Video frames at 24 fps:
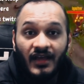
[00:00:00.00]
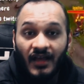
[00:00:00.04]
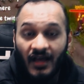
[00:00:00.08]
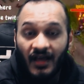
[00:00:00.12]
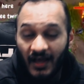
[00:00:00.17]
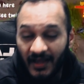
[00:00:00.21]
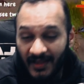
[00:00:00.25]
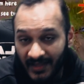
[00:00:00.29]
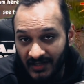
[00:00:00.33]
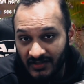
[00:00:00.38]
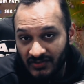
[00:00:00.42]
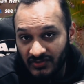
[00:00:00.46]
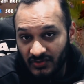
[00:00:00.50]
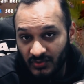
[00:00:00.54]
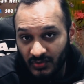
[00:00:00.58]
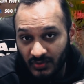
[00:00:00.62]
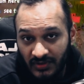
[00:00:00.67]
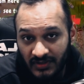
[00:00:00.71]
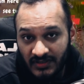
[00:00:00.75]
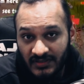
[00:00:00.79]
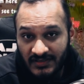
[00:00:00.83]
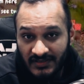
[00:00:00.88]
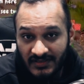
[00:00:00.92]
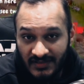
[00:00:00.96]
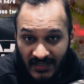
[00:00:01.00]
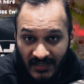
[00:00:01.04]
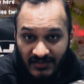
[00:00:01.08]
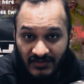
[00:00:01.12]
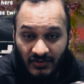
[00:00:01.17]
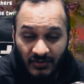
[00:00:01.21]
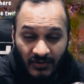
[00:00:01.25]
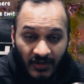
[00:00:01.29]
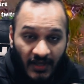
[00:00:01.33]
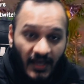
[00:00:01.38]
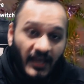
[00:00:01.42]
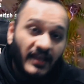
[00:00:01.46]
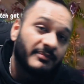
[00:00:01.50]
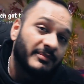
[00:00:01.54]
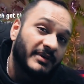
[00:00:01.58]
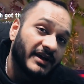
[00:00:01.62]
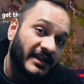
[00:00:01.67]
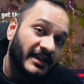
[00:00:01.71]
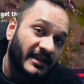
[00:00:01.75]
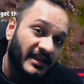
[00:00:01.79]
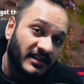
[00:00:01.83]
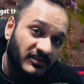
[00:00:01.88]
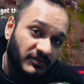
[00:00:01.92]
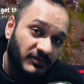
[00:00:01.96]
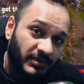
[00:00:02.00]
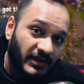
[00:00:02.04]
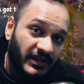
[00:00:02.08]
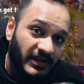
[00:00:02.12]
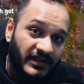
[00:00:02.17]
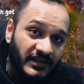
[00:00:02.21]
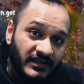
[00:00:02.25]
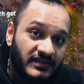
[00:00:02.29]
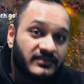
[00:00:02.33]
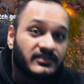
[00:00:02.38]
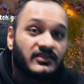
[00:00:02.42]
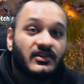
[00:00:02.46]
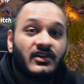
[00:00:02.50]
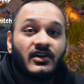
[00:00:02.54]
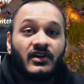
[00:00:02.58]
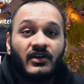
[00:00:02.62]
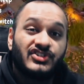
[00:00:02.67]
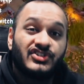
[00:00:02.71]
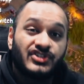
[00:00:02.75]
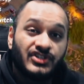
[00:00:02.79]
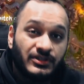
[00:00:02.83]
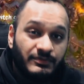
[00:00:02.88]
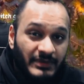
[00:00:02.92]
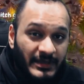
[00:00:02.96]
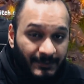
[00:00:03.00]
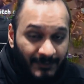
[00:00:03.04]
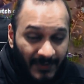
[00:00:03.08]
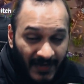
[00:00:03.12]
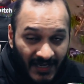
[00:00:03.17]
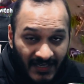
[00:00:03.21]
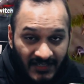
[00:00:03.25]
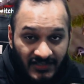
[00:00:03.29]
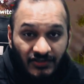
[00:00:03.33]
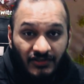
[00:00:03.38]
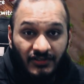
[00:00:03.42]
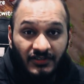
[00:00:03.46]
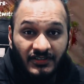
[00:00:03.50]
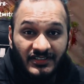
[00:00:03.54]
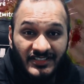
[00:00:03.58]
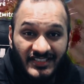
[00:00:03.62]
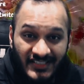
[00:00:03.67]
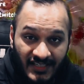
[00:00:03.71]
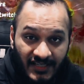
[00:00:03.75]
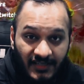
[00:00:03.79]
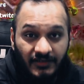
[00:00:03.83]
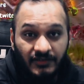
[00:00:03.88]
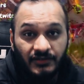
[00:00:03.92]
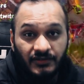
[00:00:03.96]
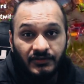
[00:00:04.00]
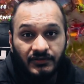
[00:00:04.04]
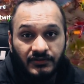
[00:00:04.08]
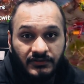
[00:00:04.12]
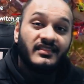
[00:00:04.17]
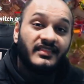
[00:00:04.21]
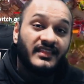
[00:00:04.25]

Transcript: Against walkers, that's okay, but against players, it should be based on skill.